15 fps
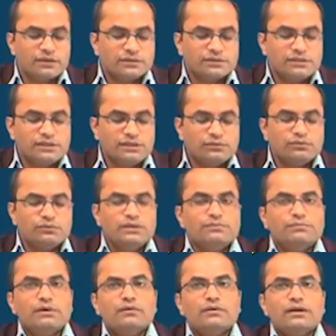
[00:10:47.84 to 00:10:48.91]
c 2 e
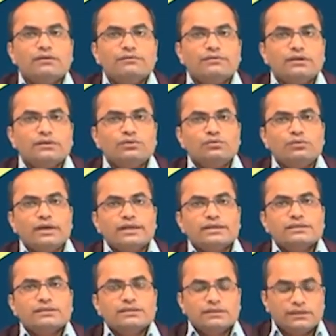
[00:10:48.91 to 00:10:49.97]
power alpha 2
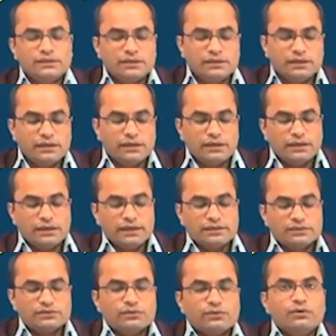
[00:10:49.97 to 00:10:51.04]
x uh,
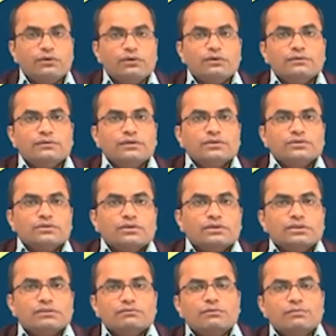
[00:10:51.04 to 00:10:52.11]
and so on. So,
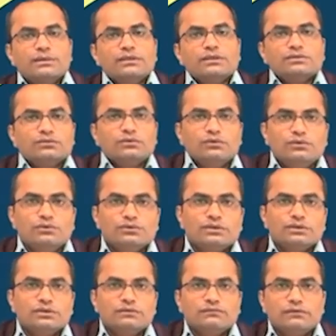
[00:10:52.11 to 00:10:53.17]
this will be the
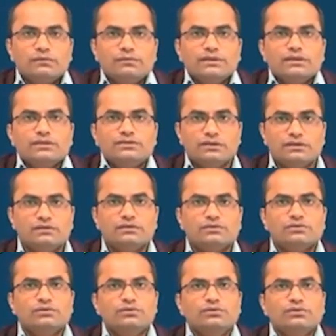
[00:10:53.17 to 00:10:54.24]
solution will be the general
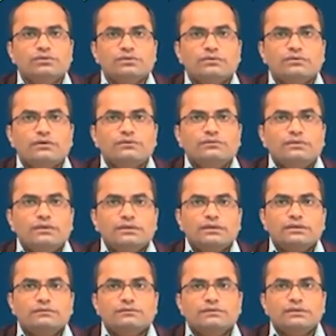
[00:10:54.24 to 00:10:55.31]
solution of the
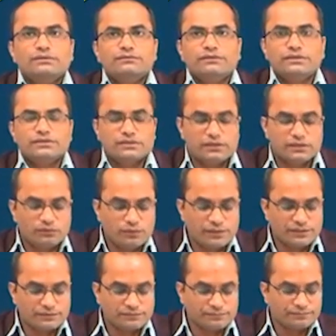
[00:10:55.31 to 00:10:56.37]
given differential
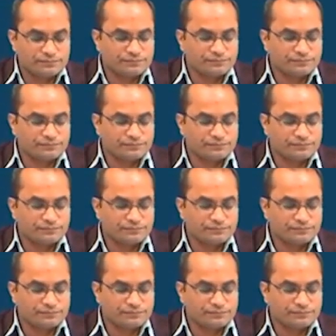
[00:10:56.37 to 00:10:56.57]
equation